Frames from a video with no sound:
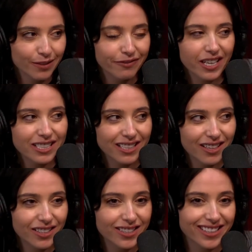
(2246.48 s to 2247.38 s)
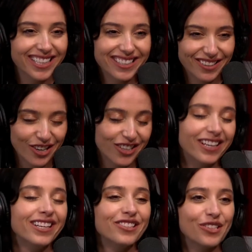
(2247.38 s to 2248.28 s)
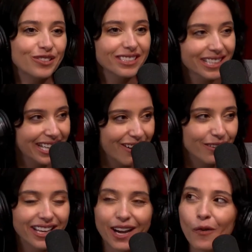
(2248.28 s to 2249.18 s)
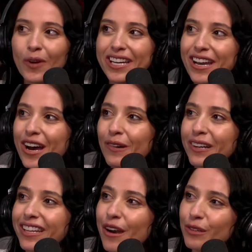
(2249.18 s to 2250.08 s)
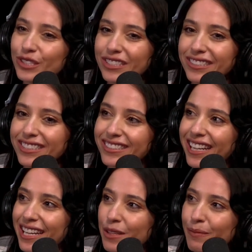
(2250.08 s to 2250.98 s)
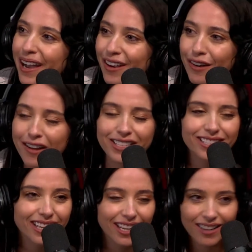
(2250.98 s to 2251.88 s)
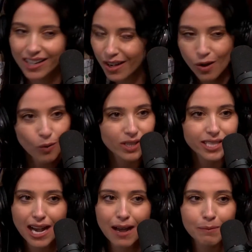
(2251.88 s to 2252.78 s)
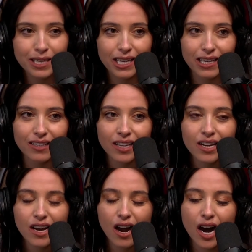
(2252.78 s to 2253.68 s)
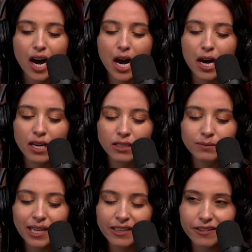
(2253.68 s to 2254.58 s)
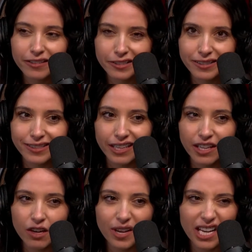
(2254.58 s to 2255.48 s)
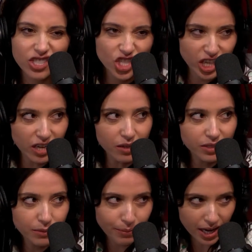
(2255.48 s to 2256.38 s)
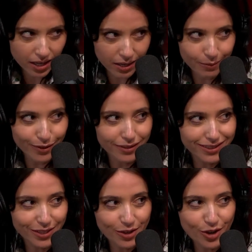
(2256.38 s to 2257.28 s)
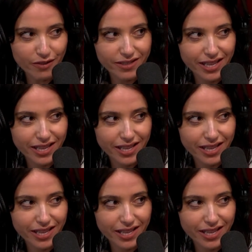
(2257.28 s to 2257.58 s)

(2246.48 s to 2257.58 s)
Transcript: reflecting on her issues, looking out at like a window while the ocean's just like in the background. It's like, what's happening? And then they're like, oh yeah, Chino, it's a bad neighborhood. Don't go over there.